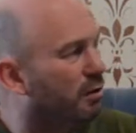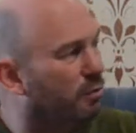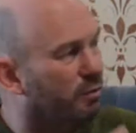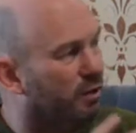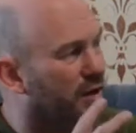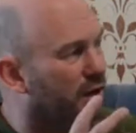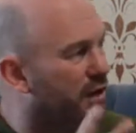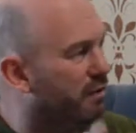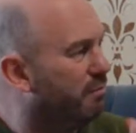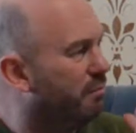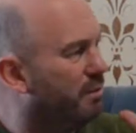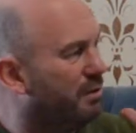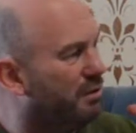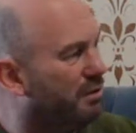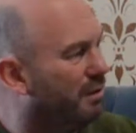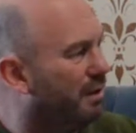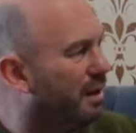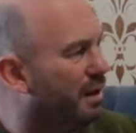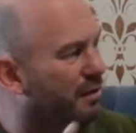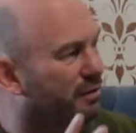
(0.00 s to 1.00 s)
And we kind of been
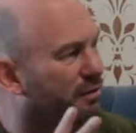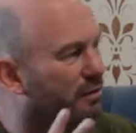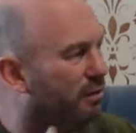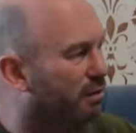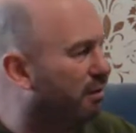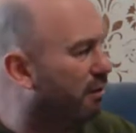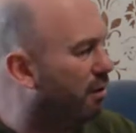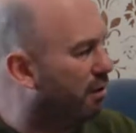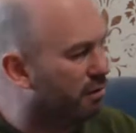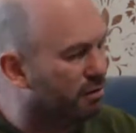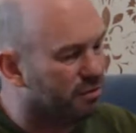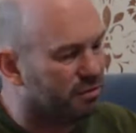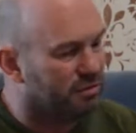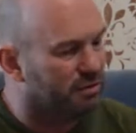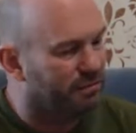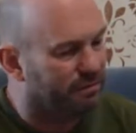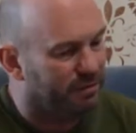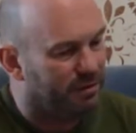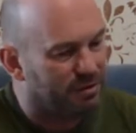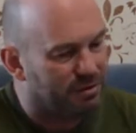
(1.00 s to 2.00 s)
online on a lot of
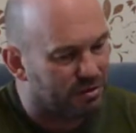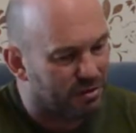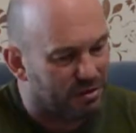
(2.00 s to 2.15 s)
stuff here.